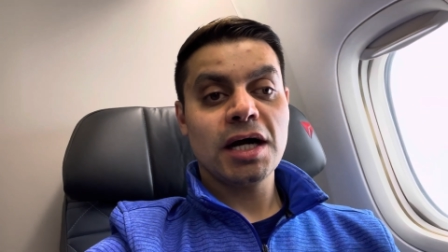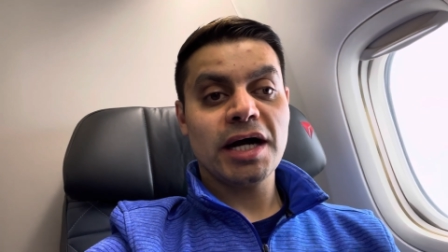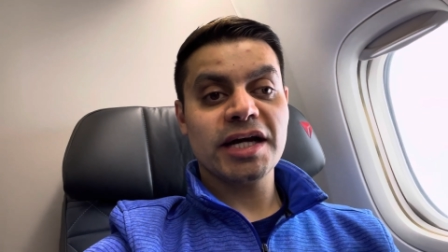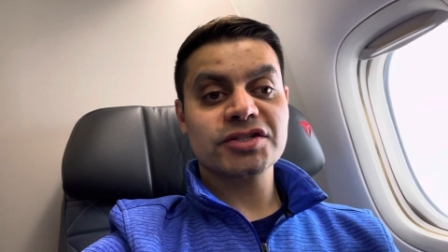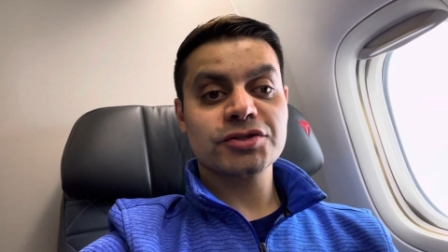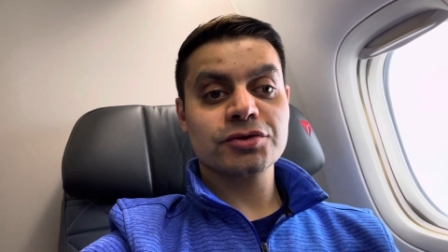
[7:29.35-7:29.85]

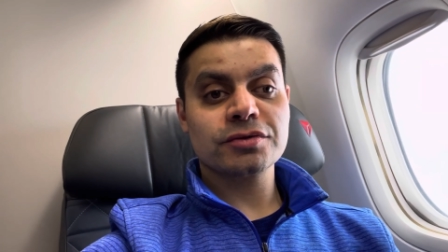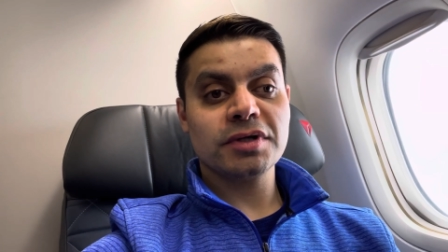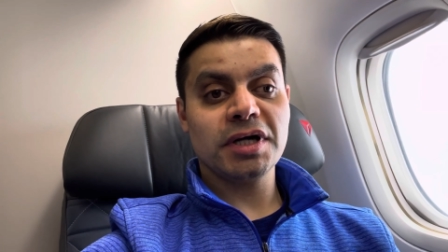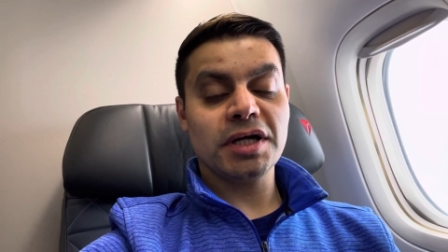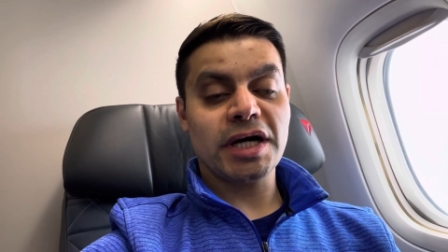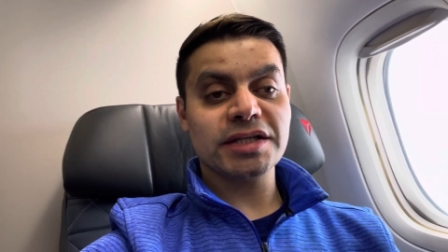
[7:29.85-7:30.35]
I, to,
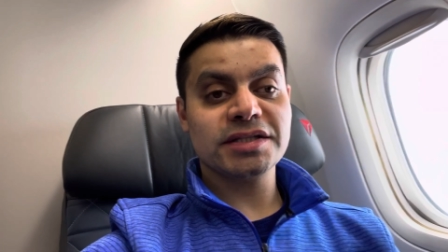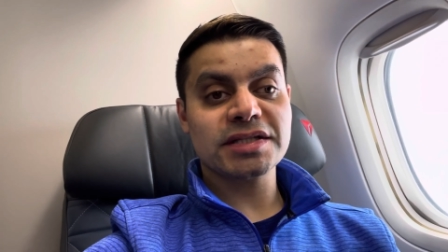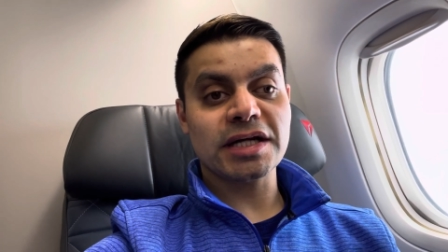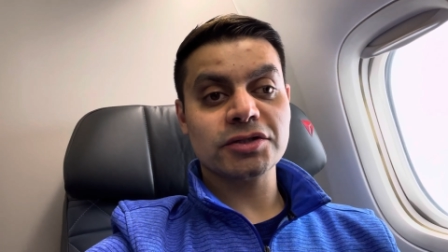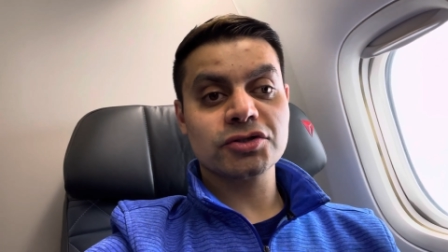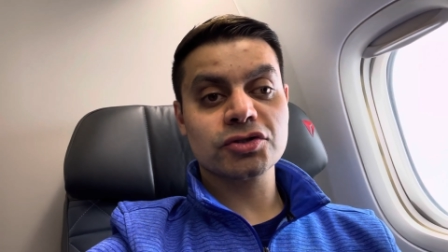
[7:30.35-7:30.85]
I
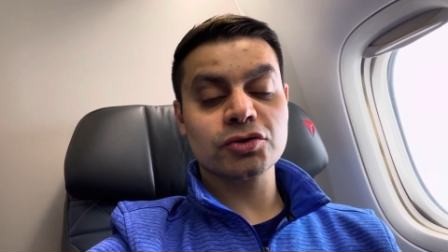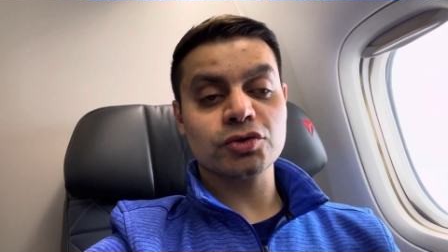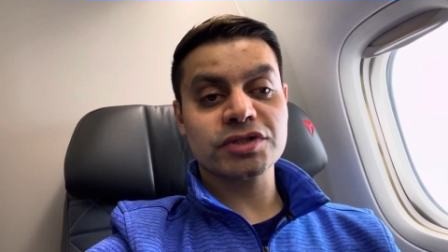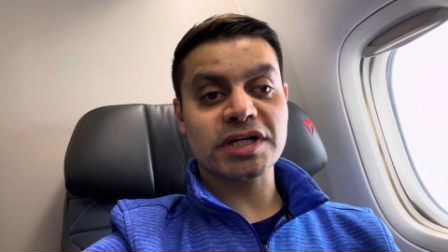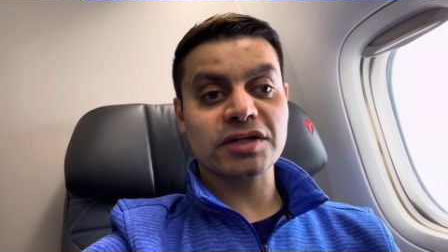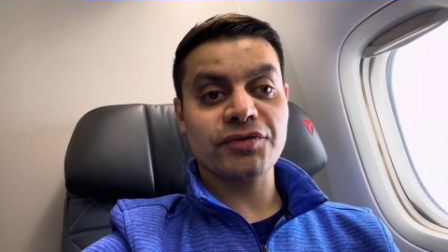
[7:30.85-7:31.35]
decided to
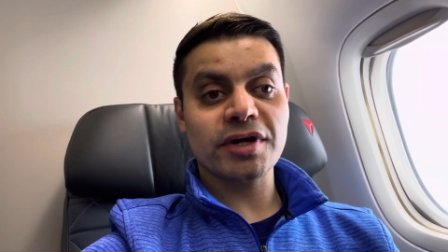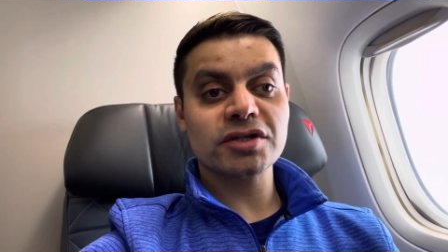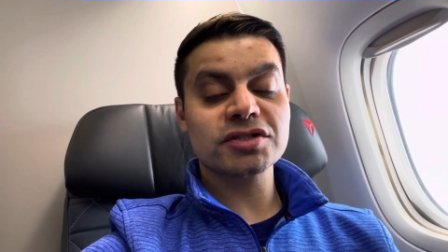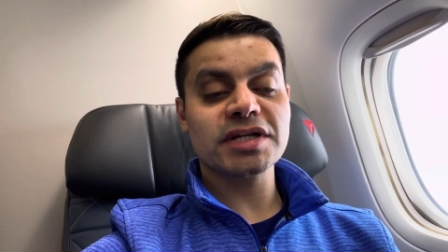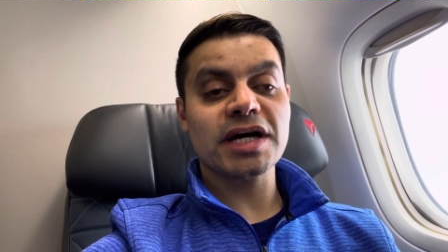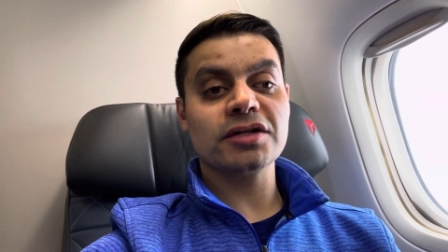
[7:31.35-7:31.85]
take
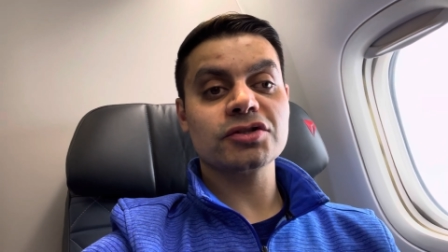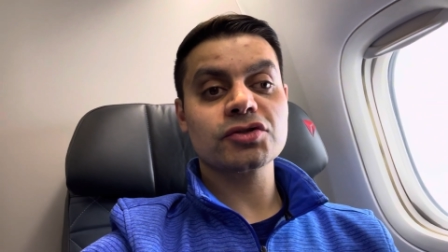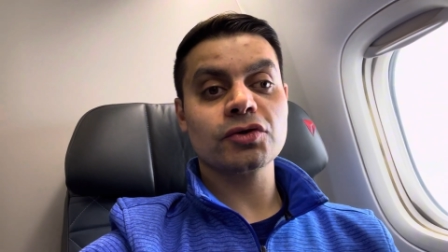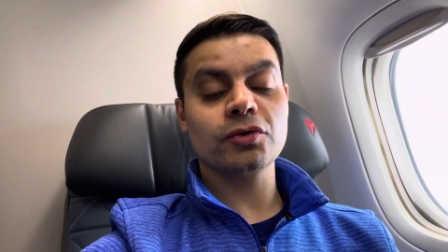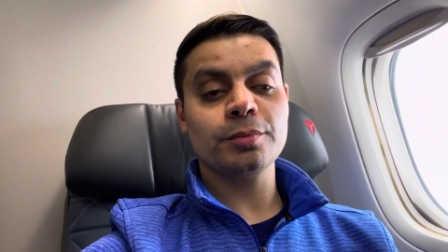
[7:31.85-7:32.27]
advantage of that, and so